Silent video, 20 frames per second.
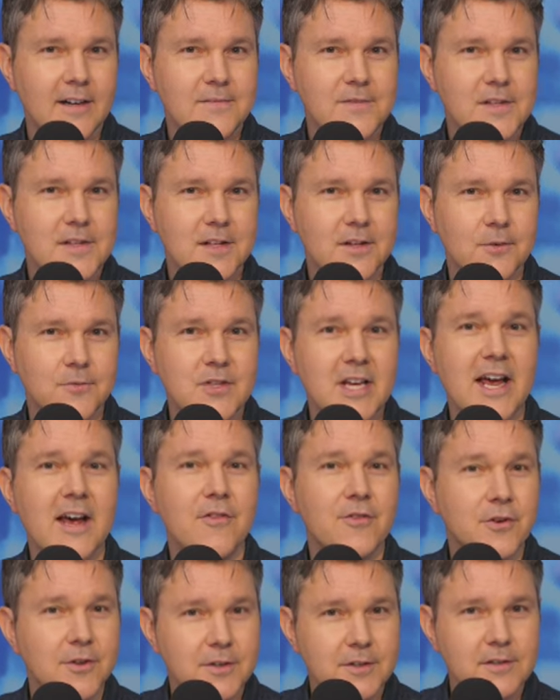you know,
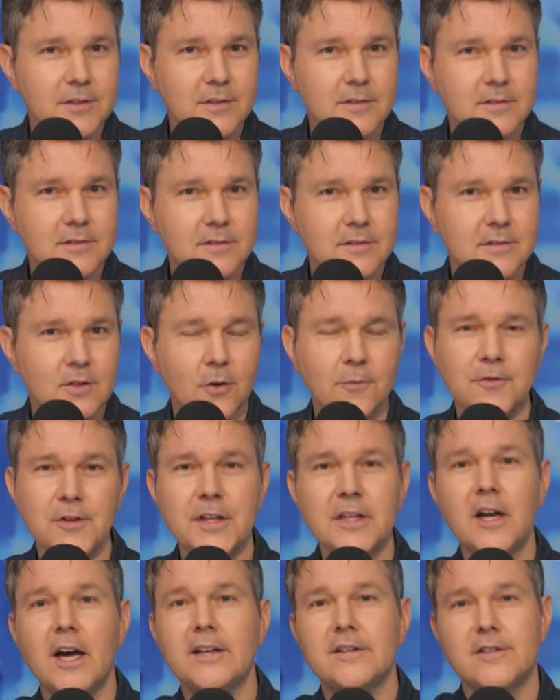tethered,
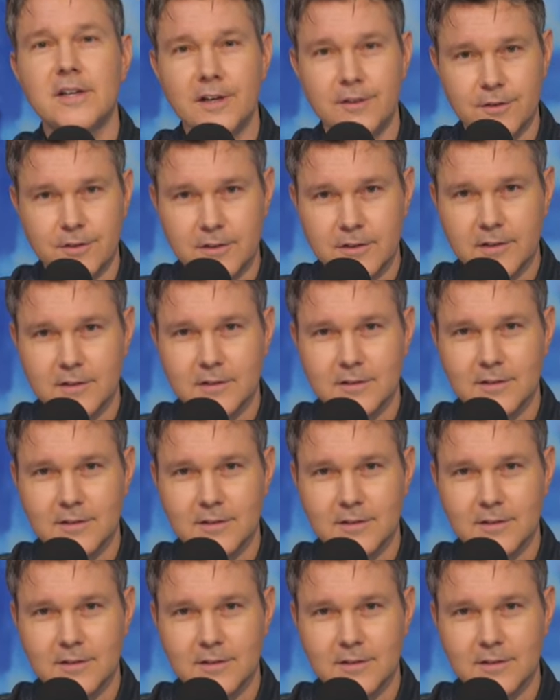hopefully not tethered.